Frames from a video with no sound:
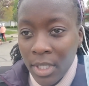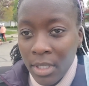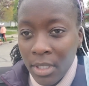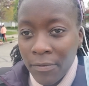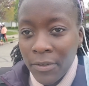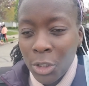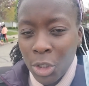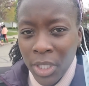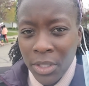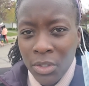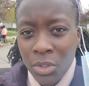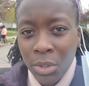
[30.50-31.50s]
A
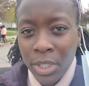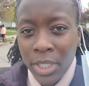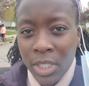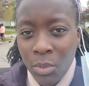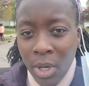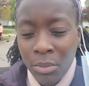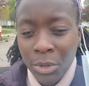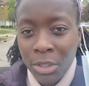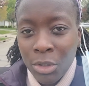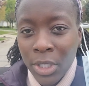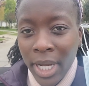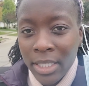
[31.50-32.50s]
feature-length story is one where you
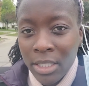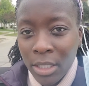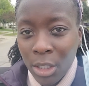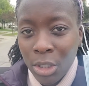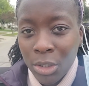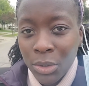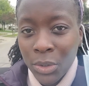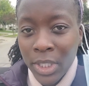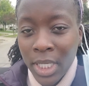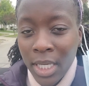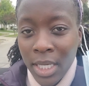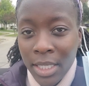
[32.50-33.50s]
try to include
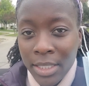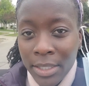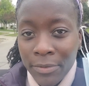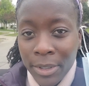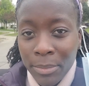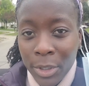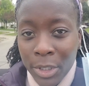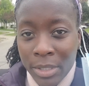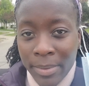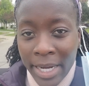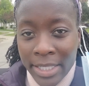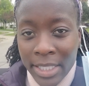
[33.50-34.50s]
different
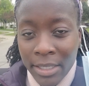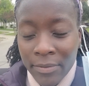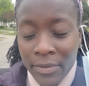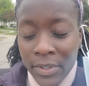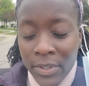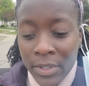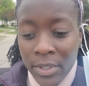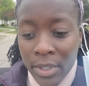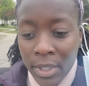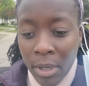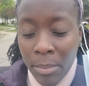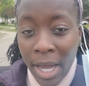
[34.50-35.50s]
perspectives
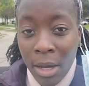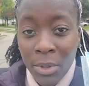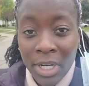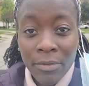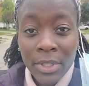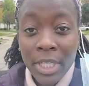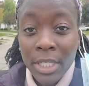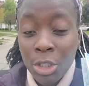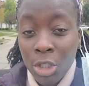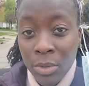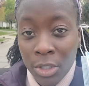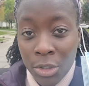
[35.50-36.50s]
about whatever the
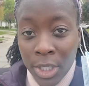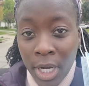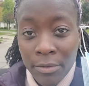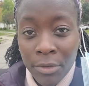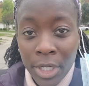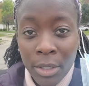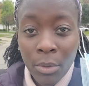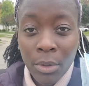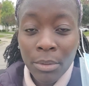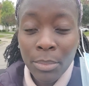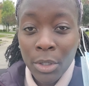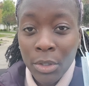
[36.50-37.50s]
issue is you're covering or
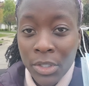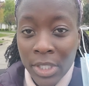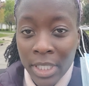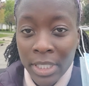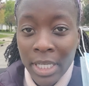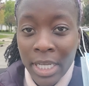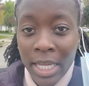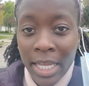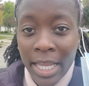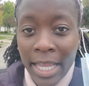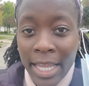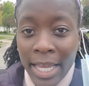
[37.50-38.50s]
the person
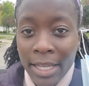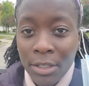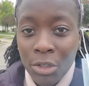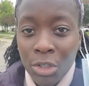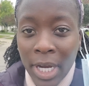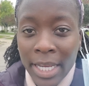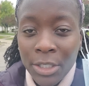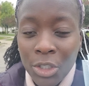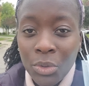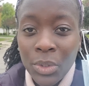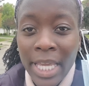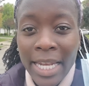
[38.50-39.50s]
and try
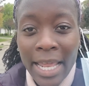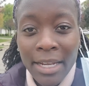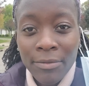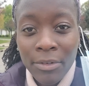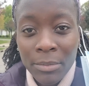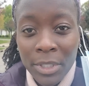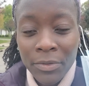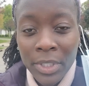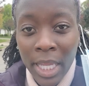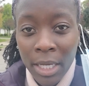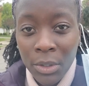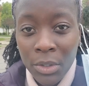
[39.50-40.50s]
to get at it from
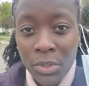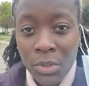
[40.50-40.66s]
different angles.